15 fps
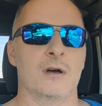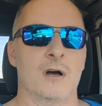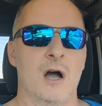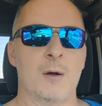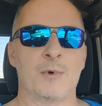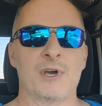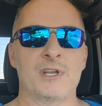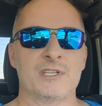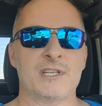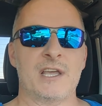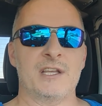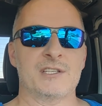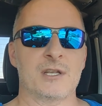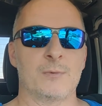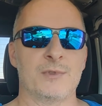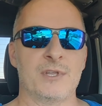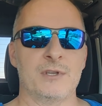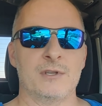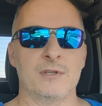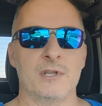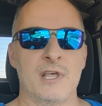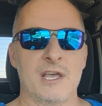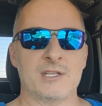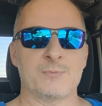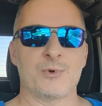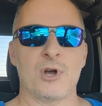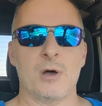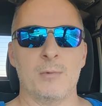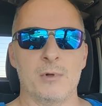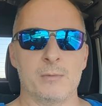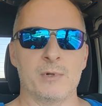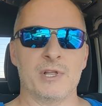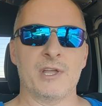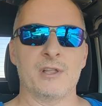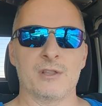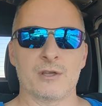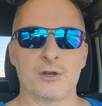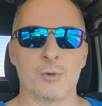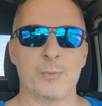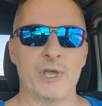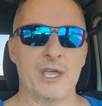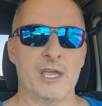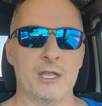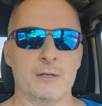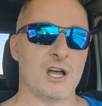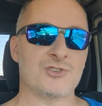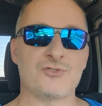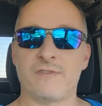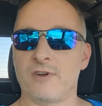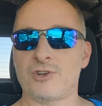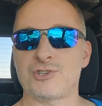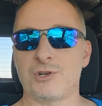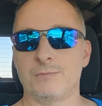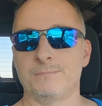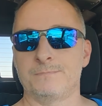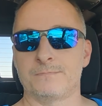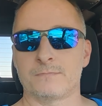I'm going to say something that's probably a little bit controversial,